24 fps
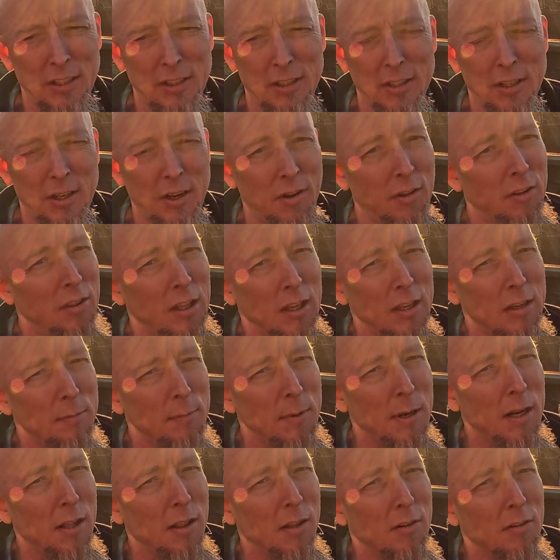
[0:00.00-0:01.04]
They
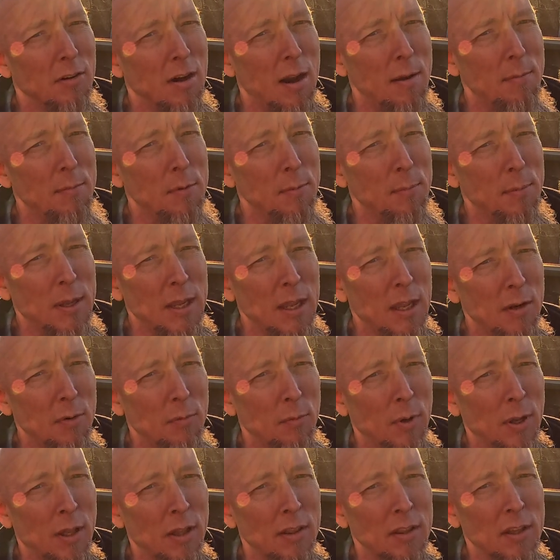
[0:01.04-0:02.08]
committed the crime to begin
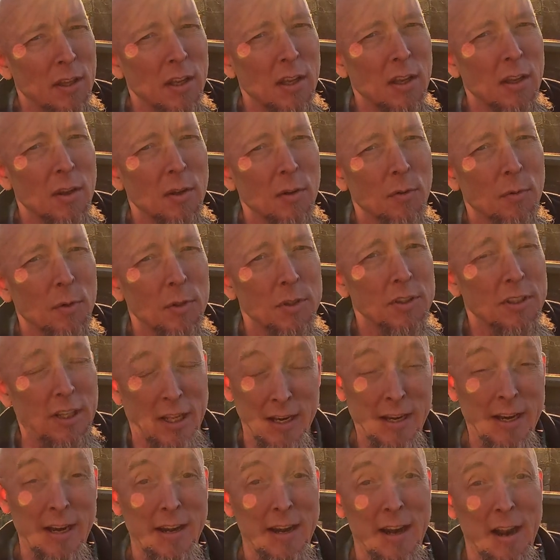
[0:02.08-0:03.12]
with, which
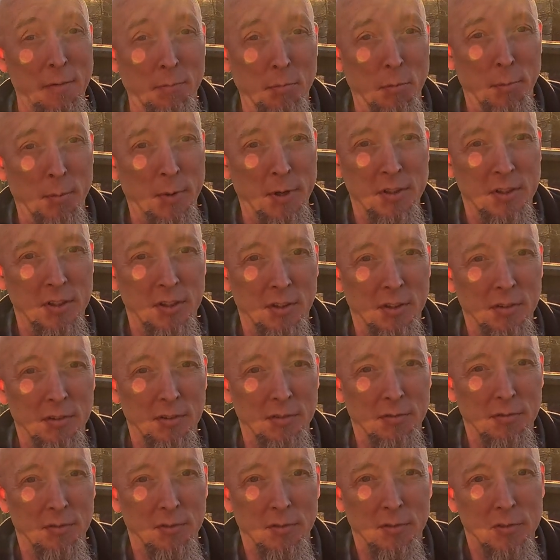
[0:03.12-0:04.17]
they didn't have permission.
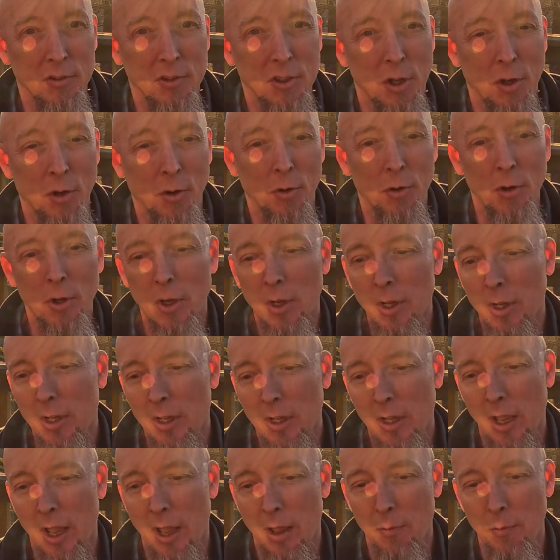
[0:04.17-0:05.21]
So
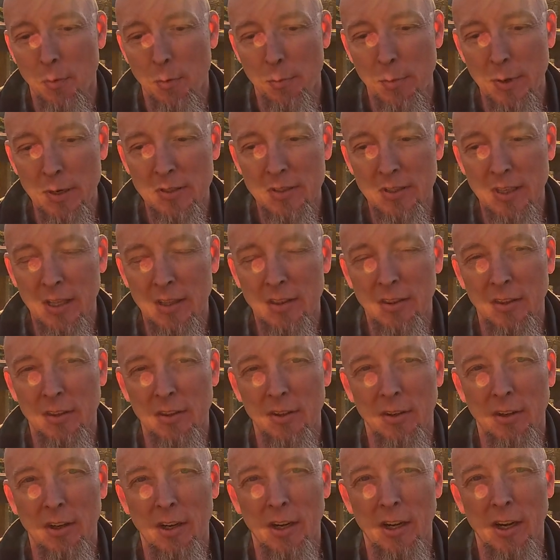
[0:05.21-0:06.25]
what makes you think that
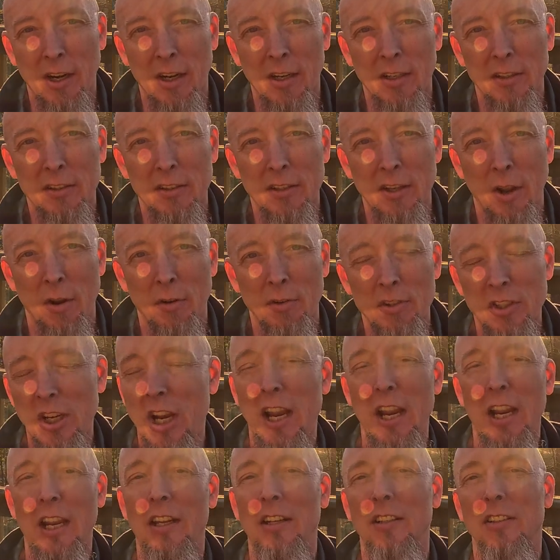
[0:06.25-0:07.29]
they're going to
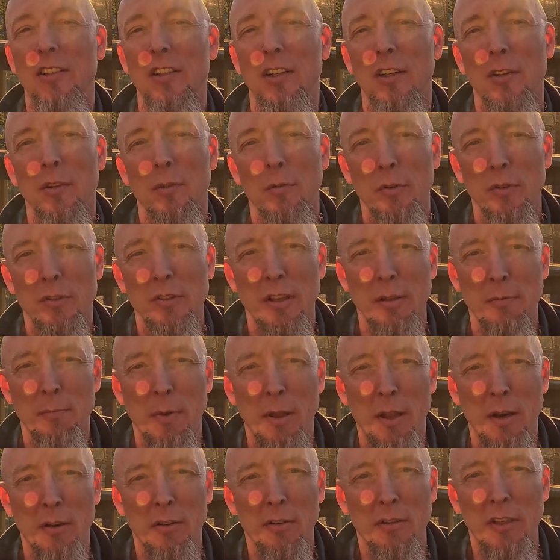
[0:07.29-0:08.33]
change once they've
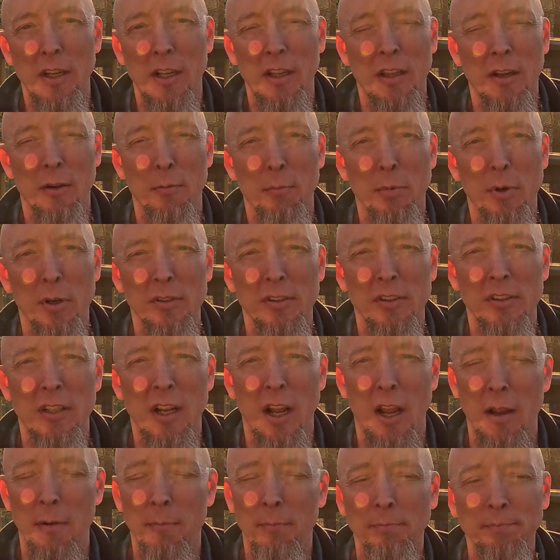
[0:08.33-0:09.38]
did their prison
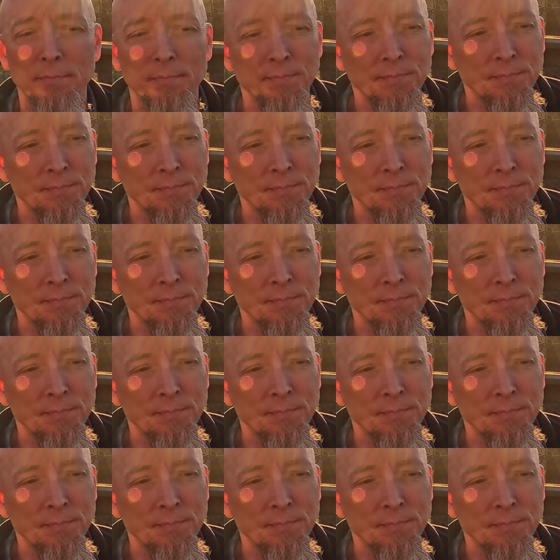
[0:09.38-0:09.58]
time?